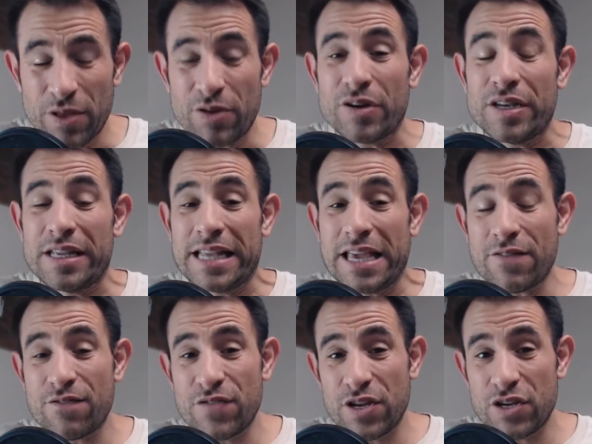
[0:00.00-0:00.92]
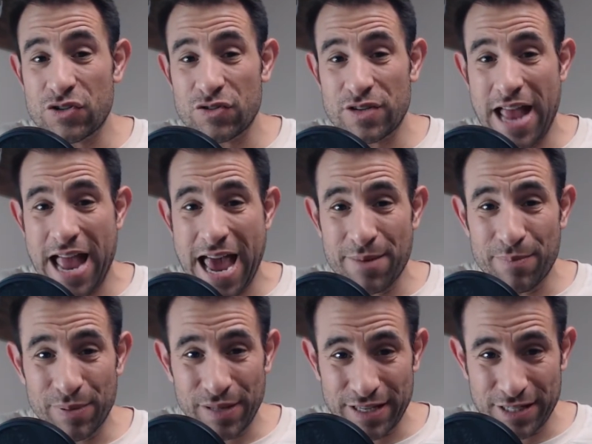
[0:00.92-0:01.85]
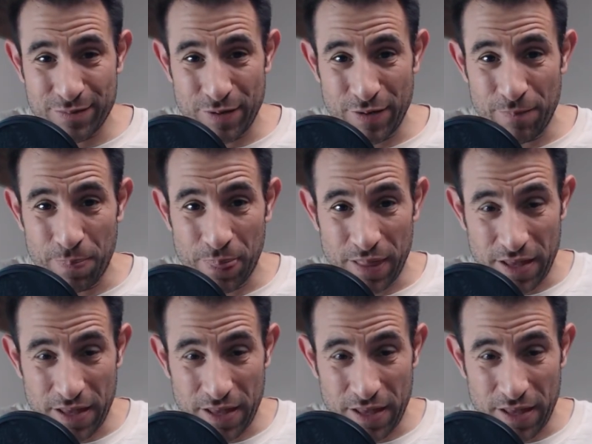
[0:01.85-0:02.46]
you're going to get featured ad placement,